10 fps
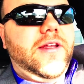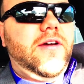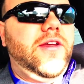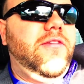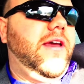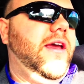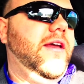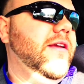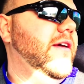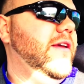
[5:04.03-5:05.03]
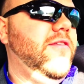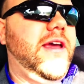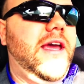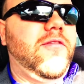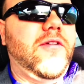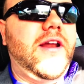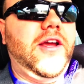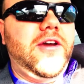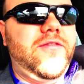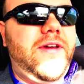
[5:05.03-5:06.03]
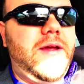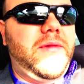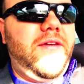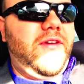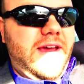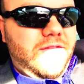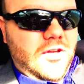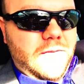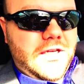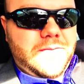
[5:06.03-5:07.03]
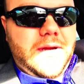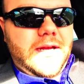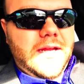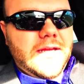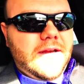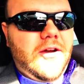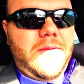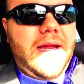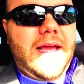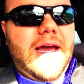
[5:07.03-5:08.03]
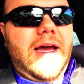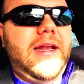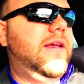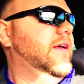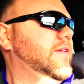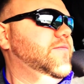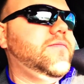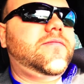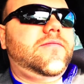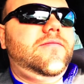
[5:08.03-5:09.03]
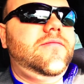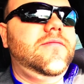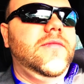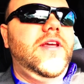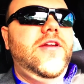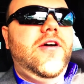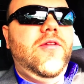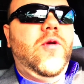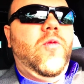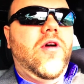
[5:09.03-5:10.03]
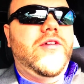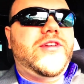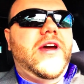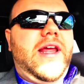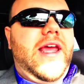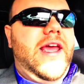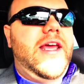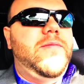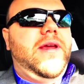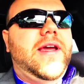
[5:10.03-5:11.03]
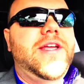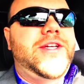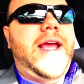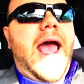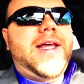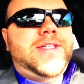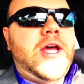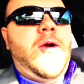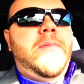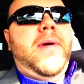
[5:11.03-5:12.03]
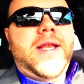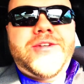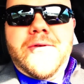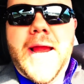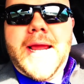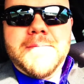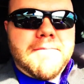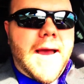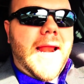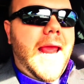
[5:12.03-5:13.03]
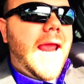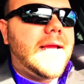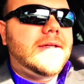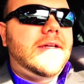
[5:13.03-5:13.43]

you know, you can't run a good family if you have too much money, and oh my God, you know, the world's gonna end because you got so much freaking money.